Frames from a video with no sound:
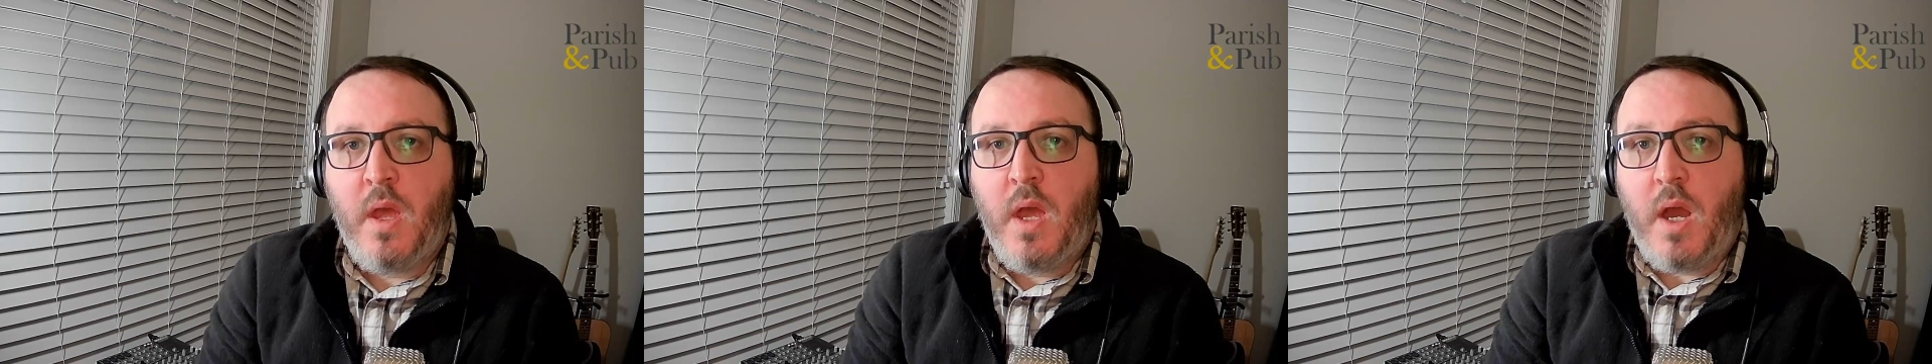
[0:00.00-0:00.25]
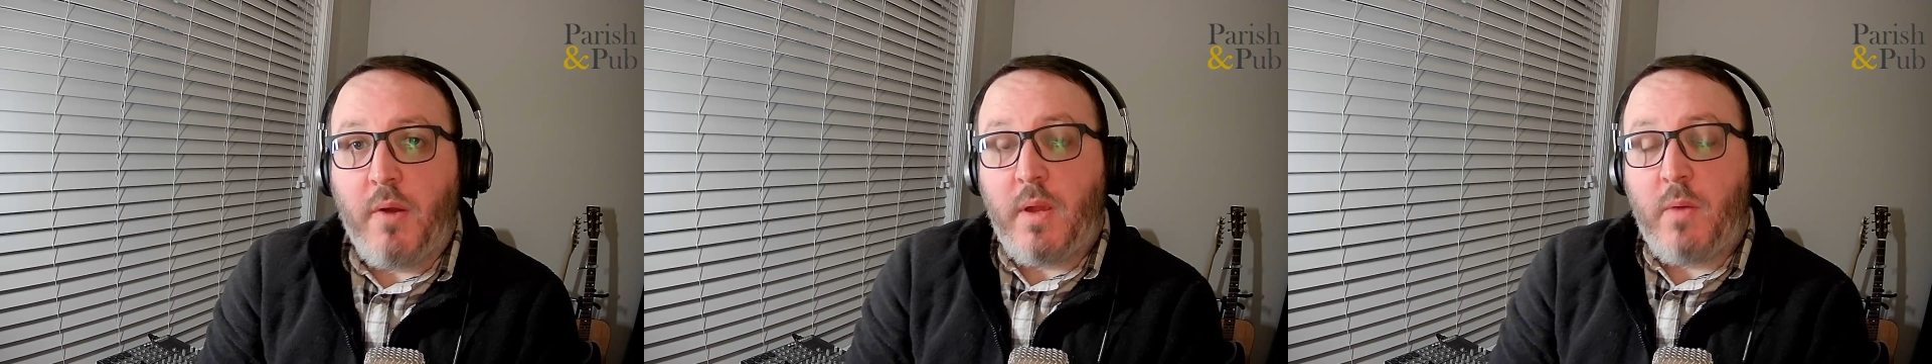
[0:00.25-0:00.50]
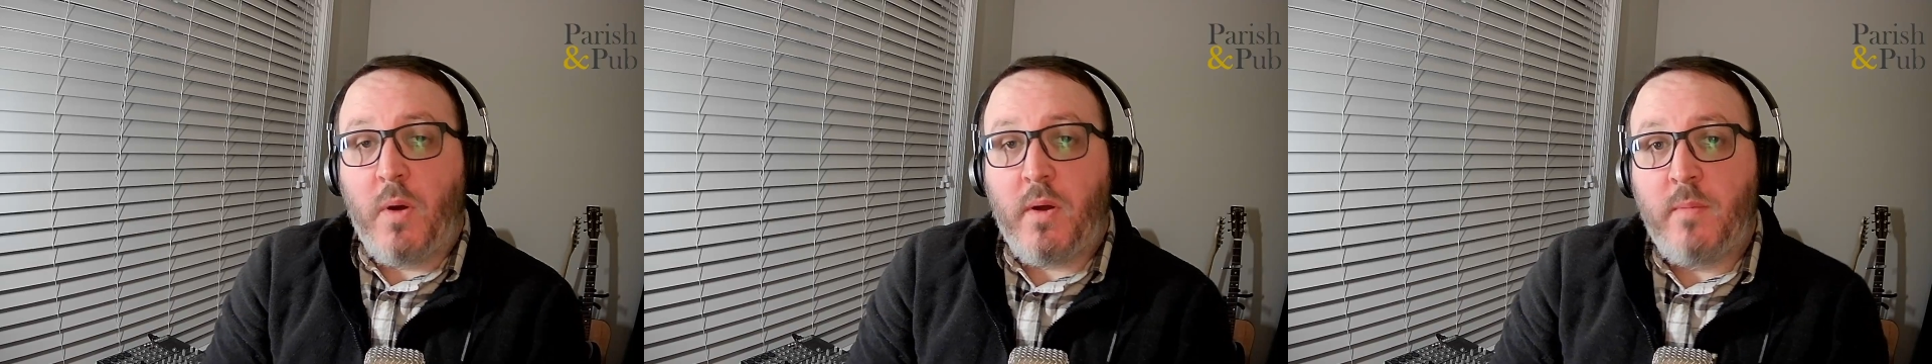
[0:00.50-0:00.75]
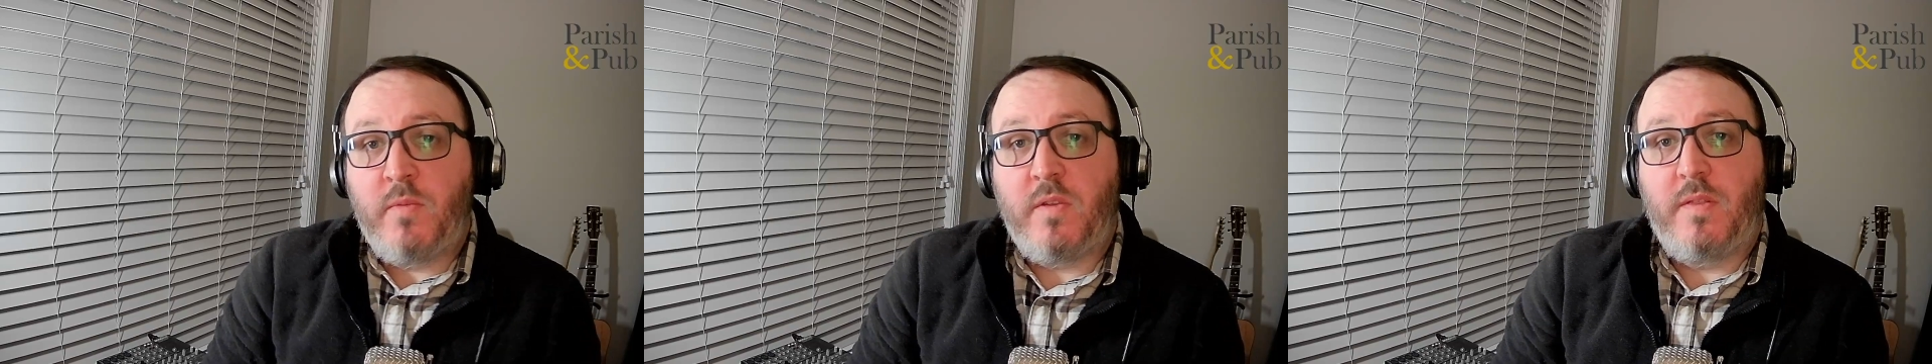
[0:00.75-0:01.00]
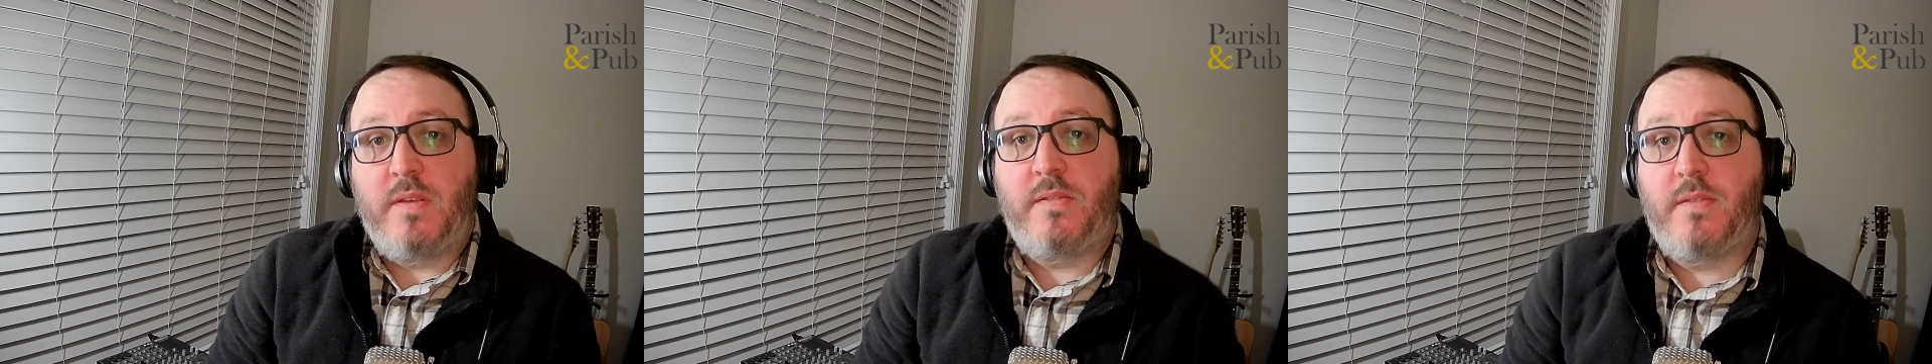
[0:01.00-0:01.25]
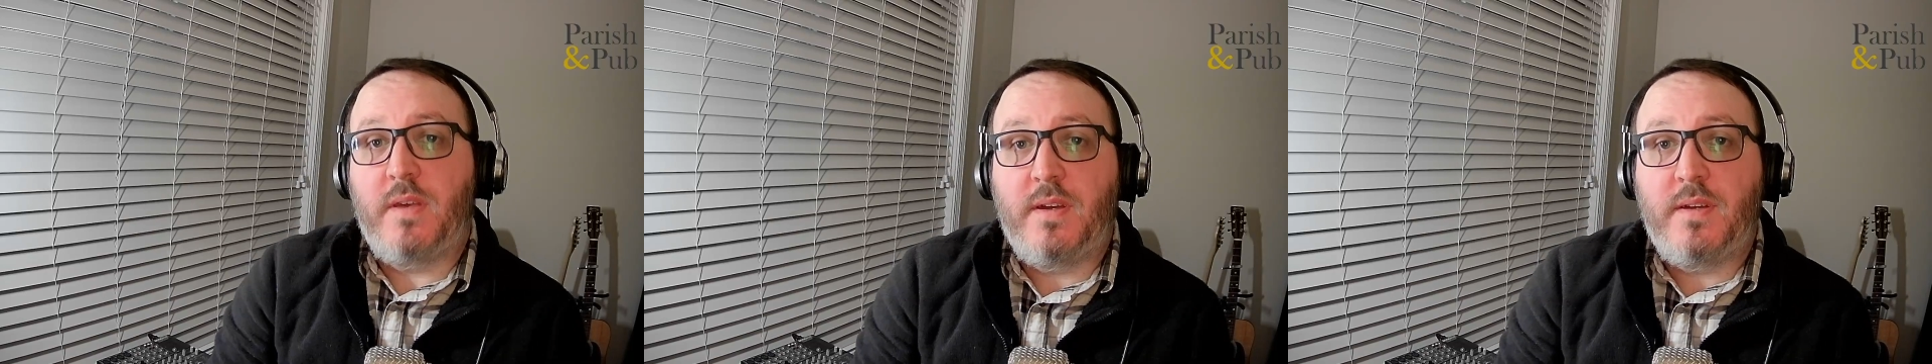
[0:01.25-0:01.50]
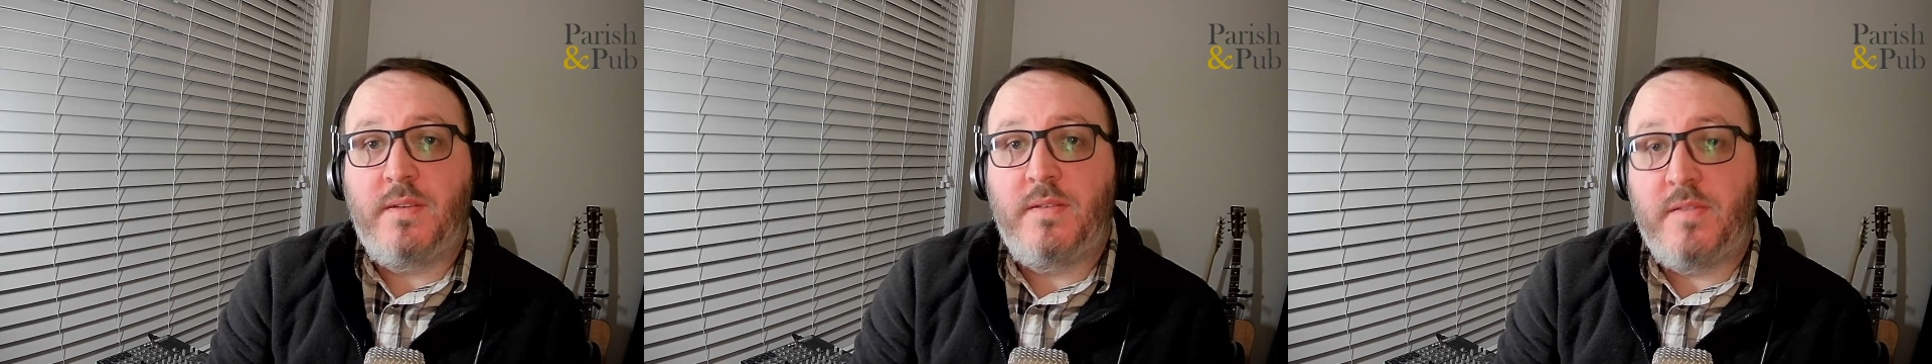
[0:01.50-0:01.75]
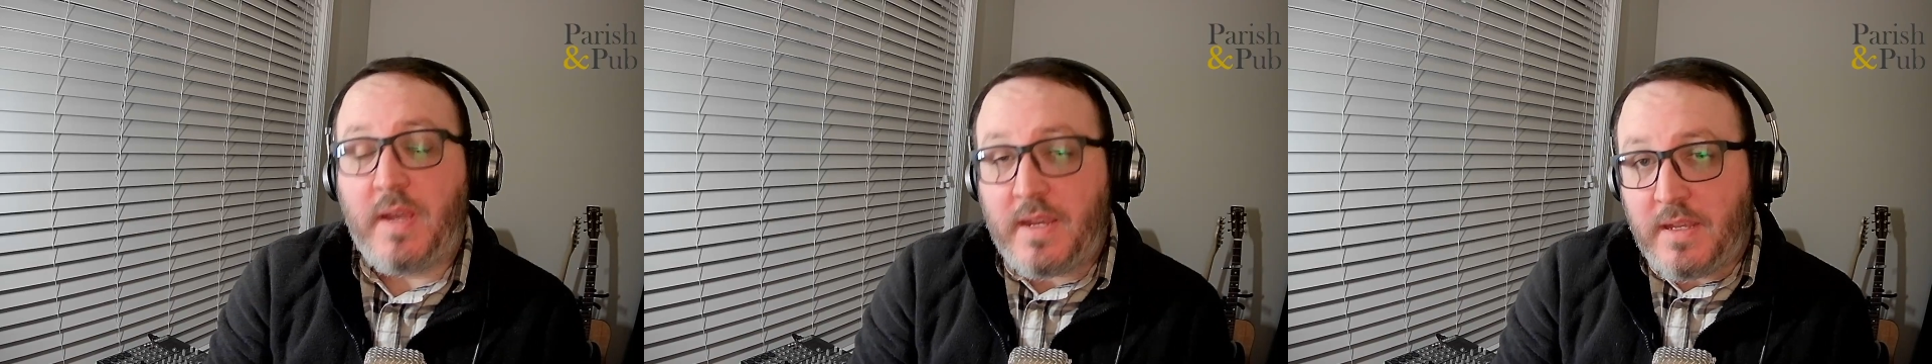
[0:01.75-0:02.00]
All right, welcome to this
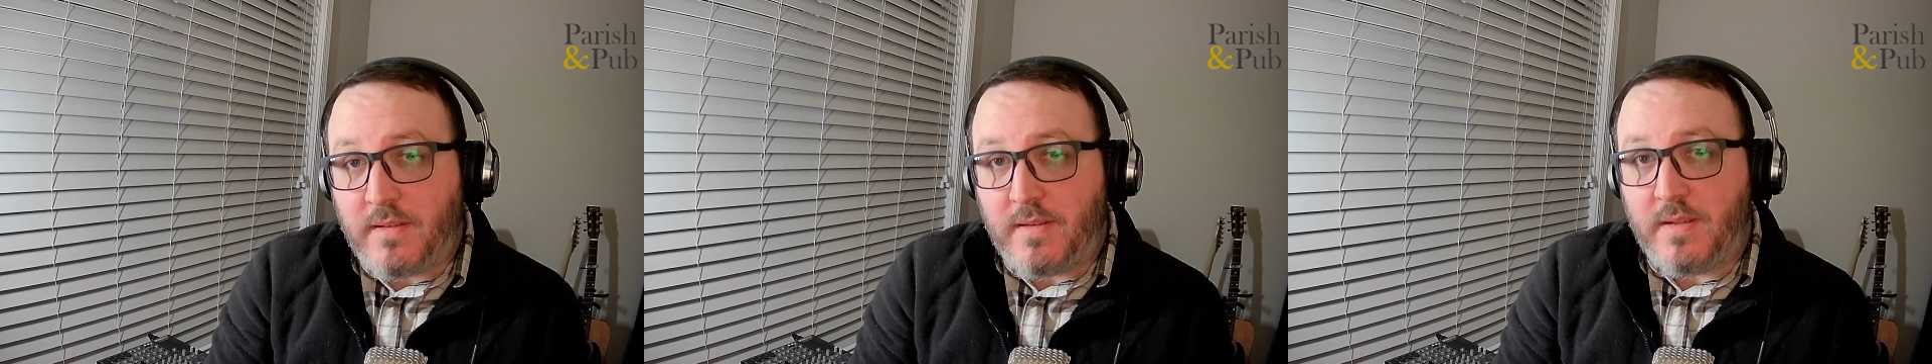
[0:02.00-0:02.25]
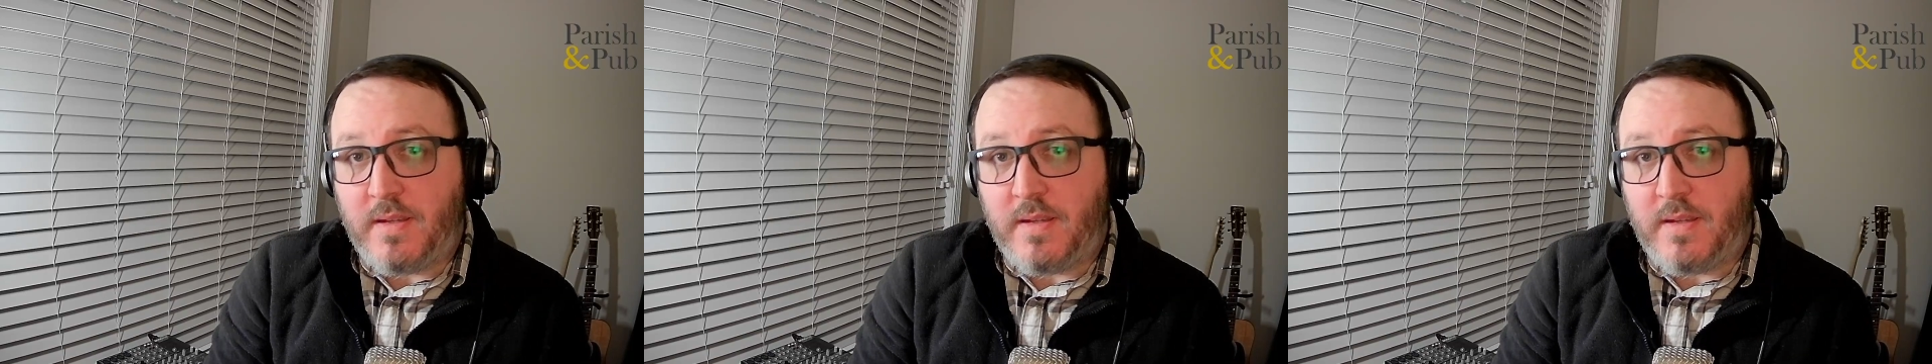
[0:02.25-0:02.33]
second